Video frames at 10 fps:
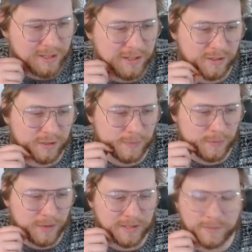could be
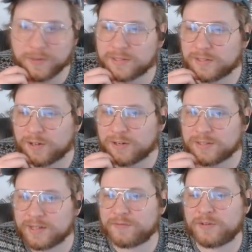waiting to play
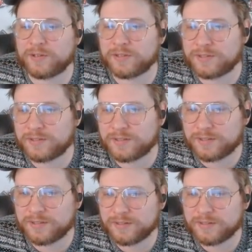aid first.